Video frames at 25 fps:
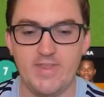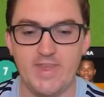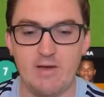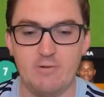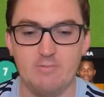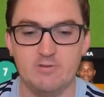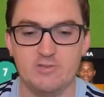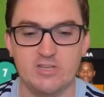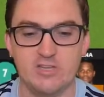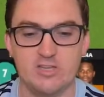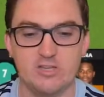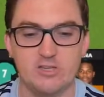That
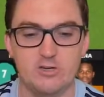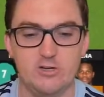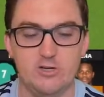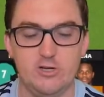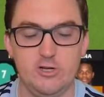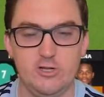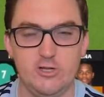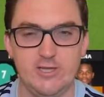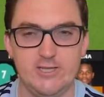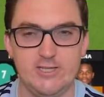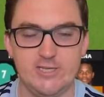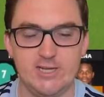was a good
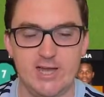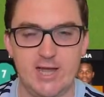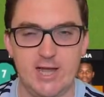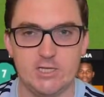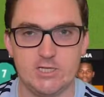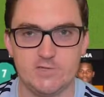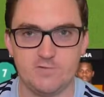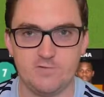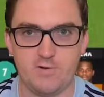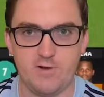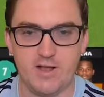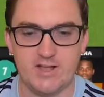early
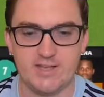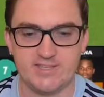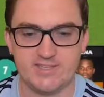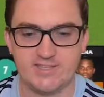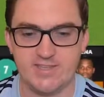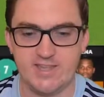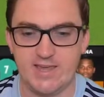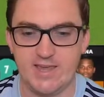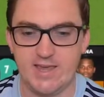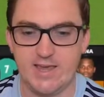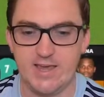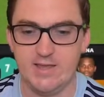chance for us
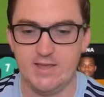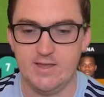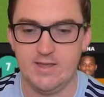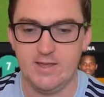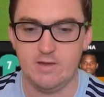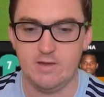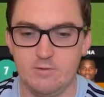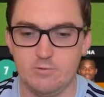there.